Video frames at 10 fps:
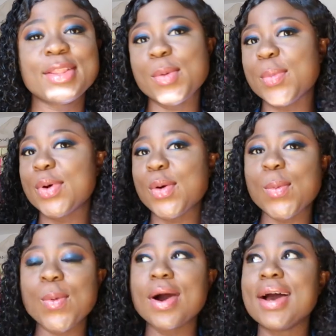number
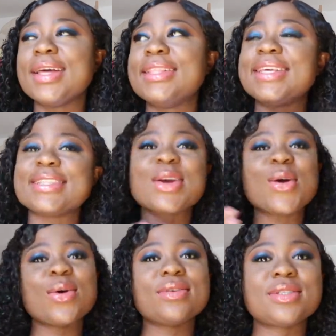one. It's
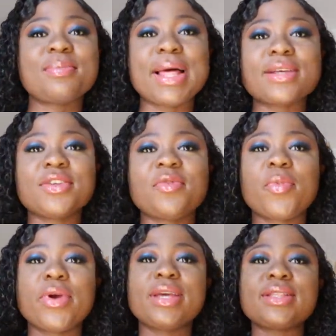called Splash of
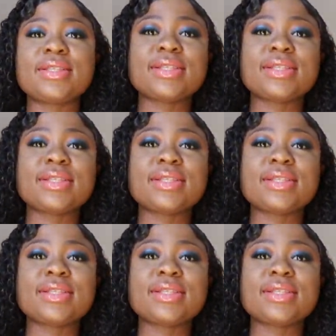Prince.